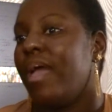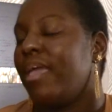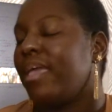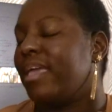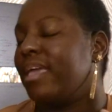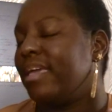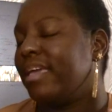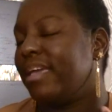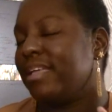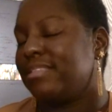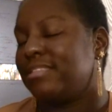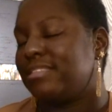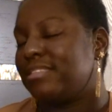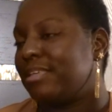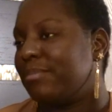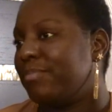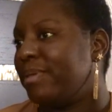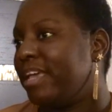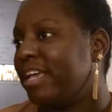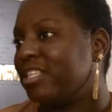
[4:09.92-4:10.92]
he gets
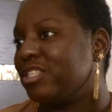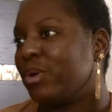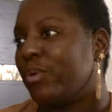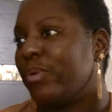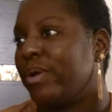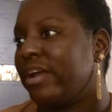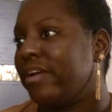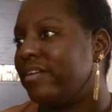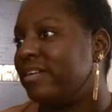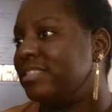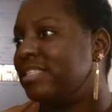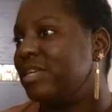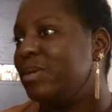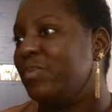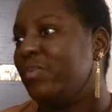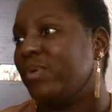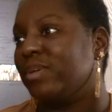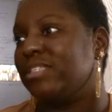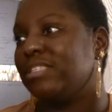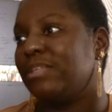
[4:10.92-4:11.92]
to be as queer as
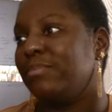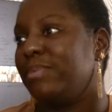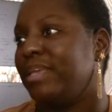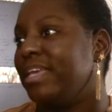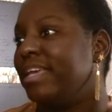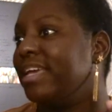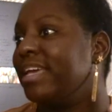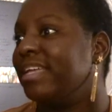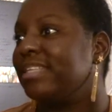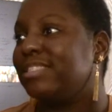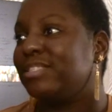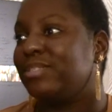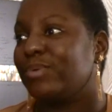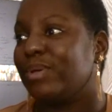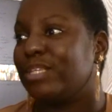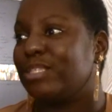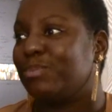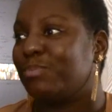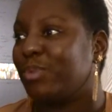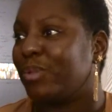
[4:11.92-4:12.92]
he wants to be. He gets to
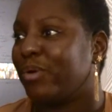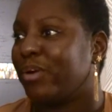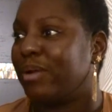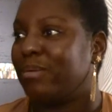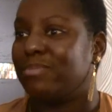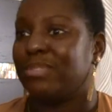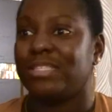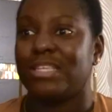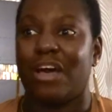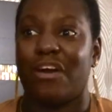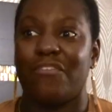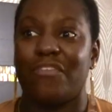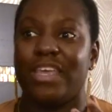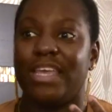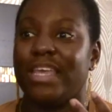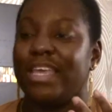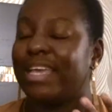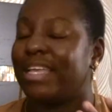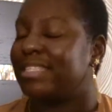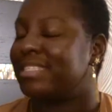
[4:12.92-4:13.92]
explore himself.
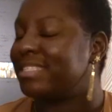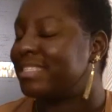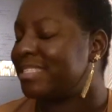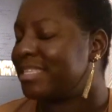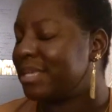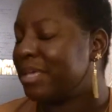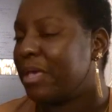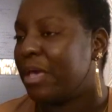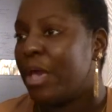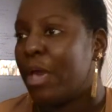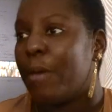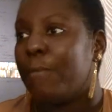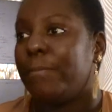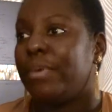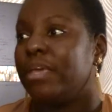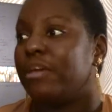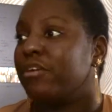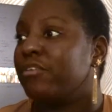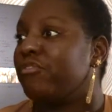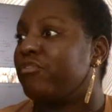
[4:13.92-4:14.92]
He gets to
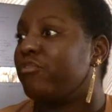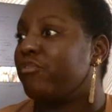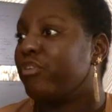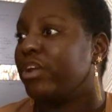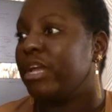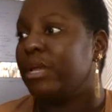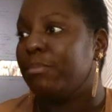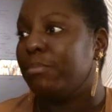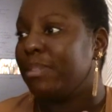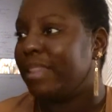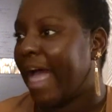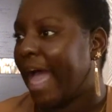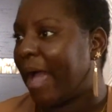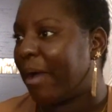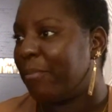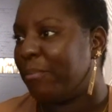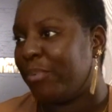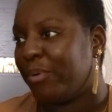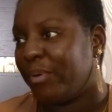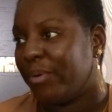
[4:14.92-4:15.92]
be a free
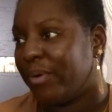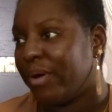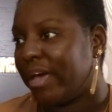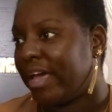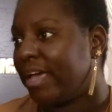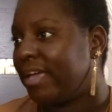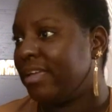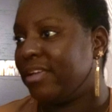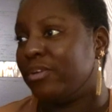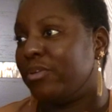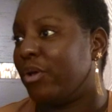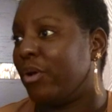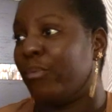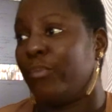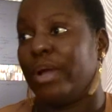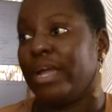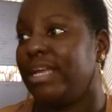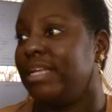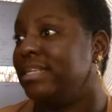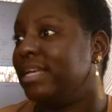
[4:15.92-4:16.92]
Black boy,
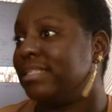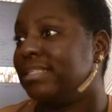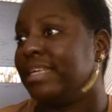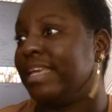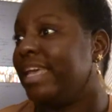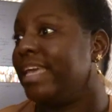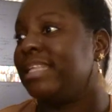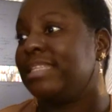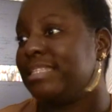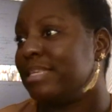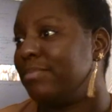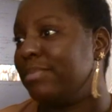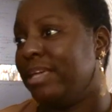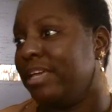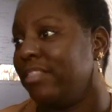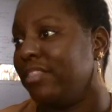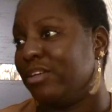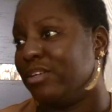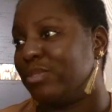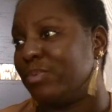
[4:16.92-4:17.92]
where he doesn't get to
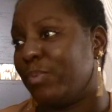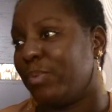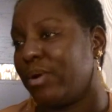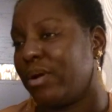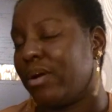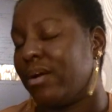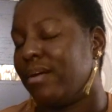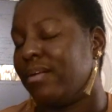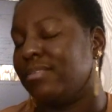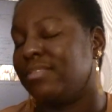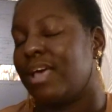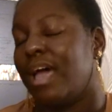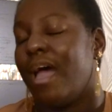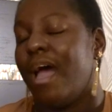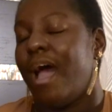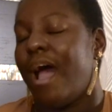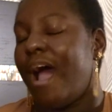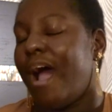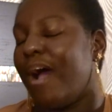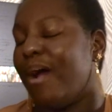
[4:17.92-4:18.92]
be in this world.
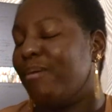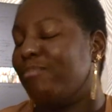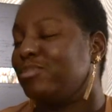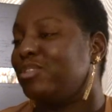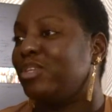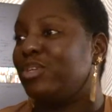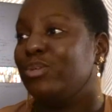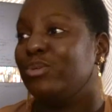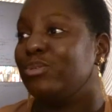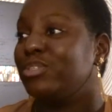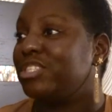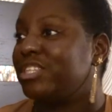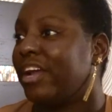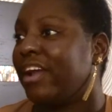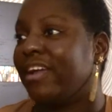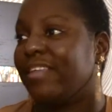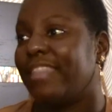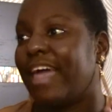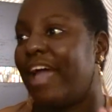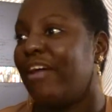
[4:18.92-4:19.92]
So you
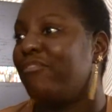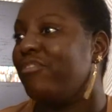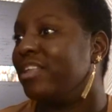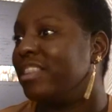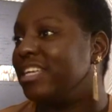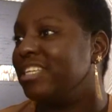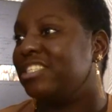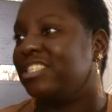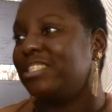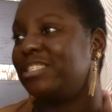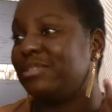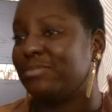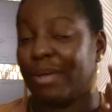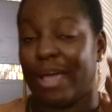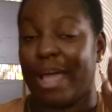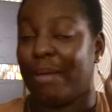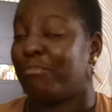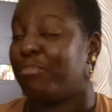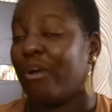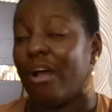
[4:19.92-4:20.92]
sharing that really just
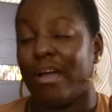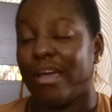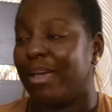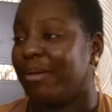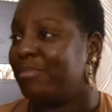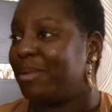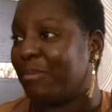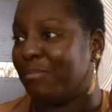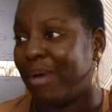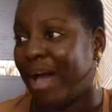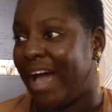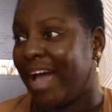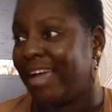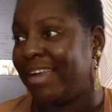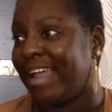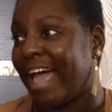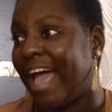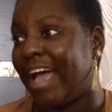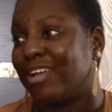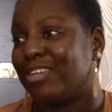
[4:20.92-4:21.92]
brought him to
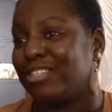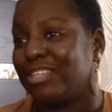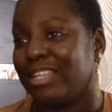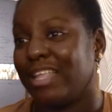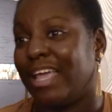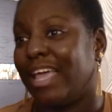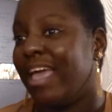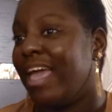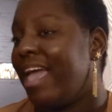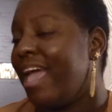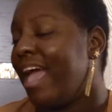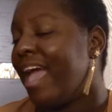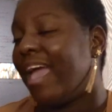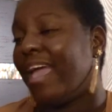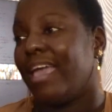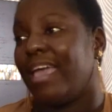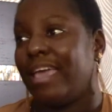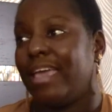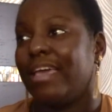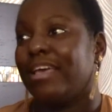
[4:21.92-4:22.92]
mind, actually.
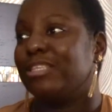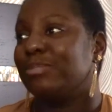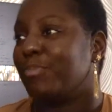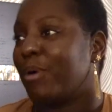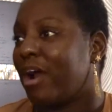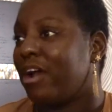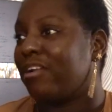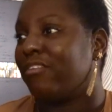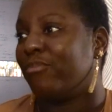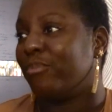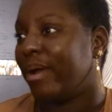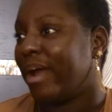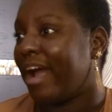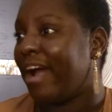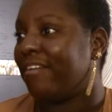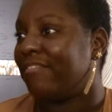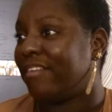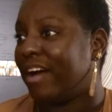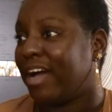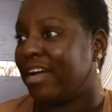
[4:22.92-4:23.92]
And he is part of where
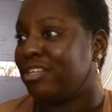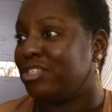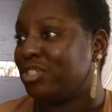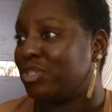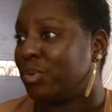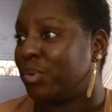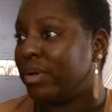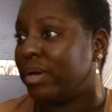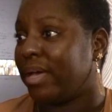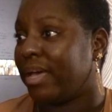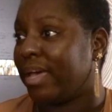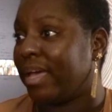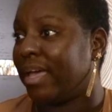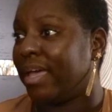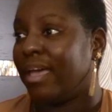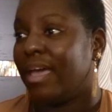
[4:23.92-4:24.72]
I find joy,